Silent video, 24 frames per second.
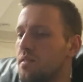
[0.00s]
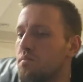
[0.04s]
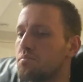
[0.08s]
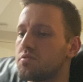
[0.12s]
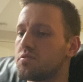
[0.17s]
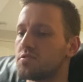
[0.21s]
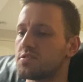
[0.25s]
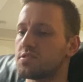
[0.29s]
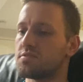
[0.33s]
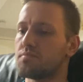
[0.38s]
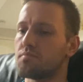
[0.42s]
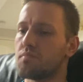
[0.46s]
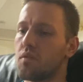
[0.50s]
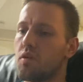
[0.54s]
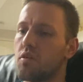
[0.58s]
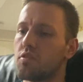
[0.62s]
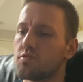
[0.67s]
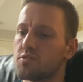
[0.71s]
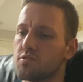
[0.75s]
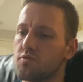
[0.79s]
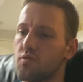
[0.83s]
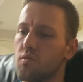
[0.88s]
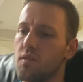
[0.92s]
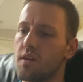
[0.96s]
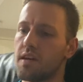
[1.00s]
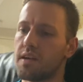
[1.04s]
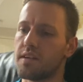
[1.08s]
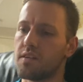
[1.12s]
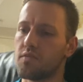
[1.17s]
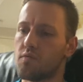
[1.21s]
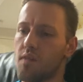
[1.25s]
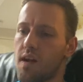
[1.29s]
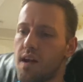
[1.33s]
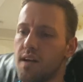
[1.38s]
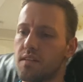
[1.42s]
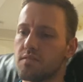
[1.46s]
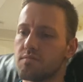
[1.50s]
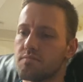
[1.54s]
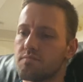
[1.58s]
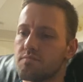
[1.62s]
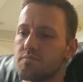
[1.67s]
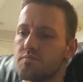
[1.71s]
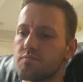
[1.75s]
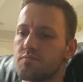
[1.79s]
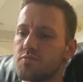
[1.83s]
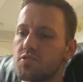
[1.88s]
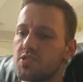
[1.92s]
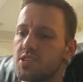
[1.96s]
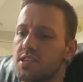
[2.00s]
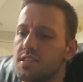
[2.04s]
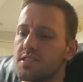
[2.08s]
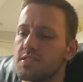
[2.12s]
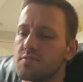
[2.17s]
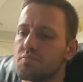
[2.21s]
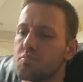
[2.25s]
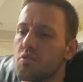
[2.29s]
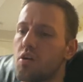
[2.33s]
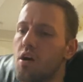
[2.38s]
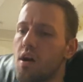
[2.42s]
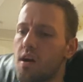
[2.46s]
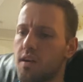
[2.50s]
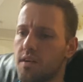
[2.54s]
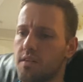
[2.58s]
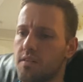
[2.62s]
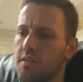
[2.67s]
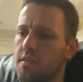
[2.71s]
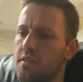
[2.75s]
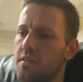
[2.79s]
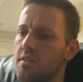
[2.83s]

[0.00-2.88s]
put some balls away around Gene's block.